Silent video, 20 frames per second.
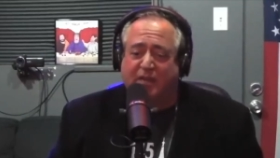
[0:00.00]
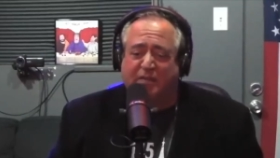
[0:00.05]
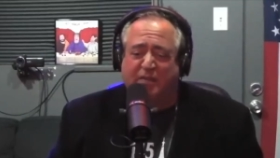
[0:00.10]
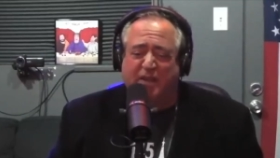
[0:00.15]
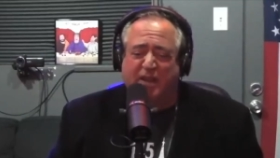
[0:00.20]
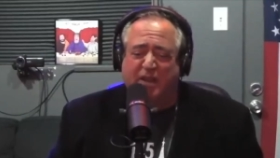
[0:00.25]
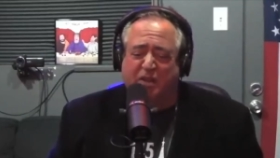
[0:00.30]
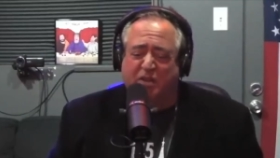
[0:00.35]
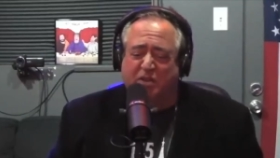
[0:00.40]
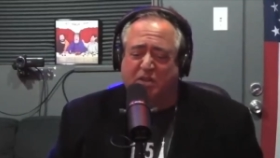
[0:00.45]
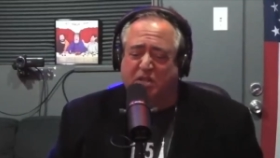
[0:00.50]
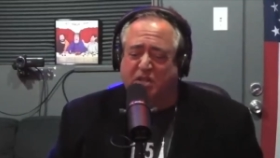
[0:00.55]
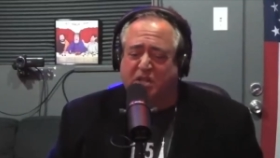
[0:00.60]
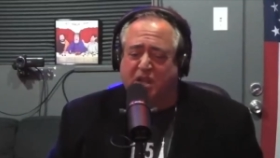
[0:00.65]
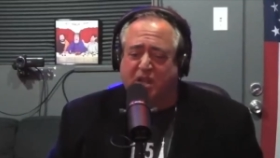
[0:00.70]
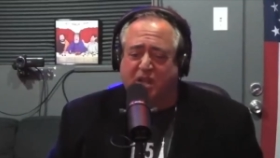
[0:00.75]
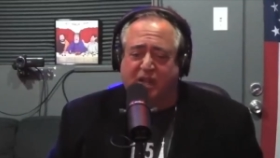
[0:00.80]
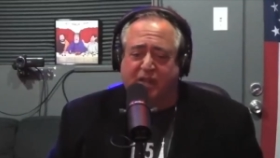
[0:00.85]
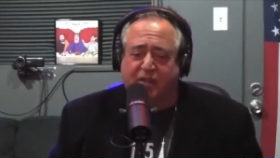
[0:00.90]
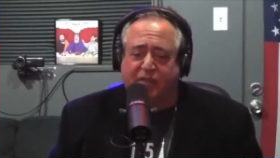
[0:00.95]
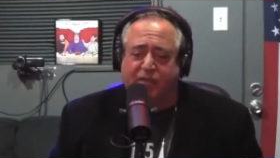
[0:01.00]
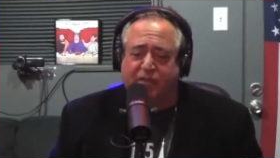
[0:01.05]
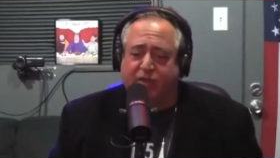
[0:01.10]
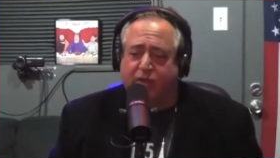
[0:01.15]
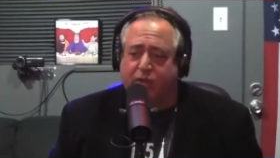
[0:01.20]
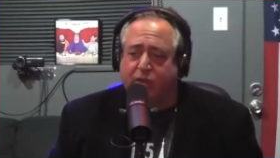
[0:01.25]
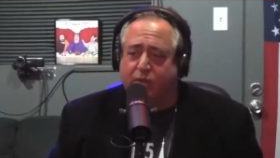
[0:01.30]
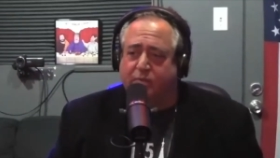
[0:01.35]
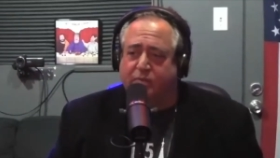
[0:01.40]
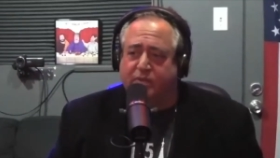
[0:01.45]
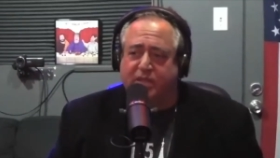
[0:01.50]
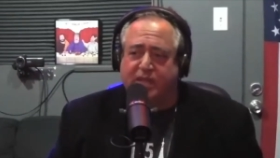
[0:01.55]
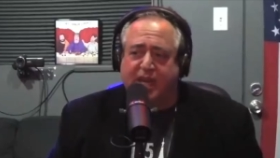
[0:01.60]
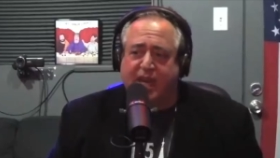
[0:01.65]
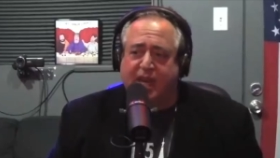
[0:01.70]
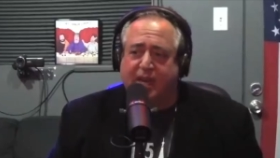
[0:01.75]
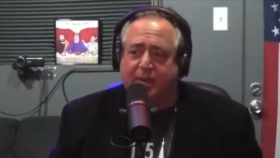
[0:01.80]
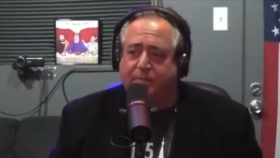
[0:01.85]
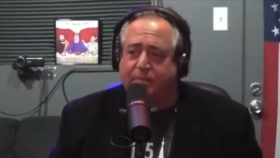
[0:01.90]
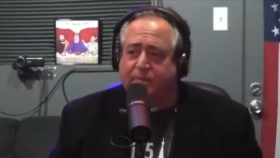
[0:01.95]
Viggo studied film,
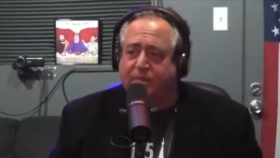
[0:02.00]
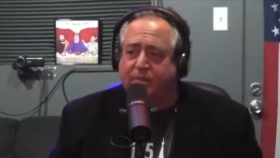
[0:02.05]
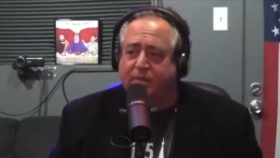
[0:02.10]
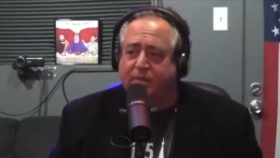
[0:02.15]
tape.